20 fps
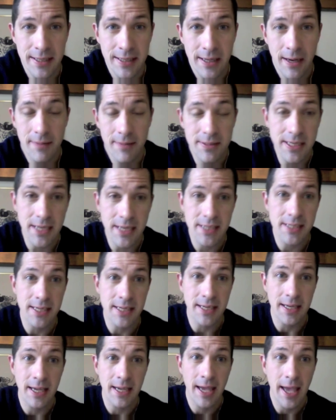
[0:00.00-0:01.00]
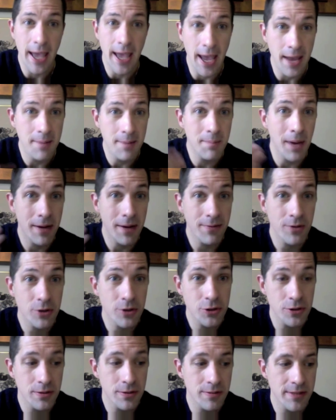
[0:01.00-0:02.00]
of sensing and by
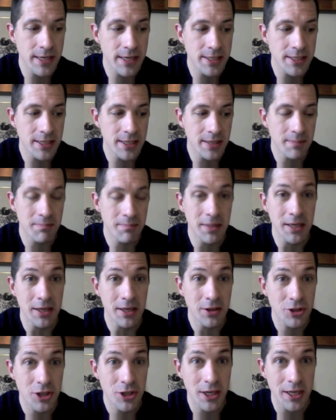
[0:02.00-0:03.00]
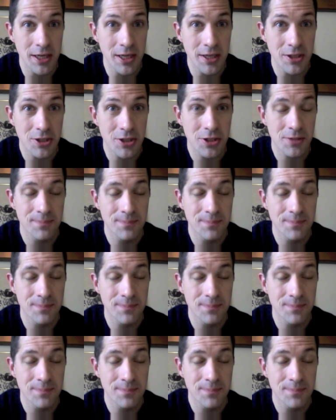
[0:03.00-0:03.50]
virtue of sensing being changed.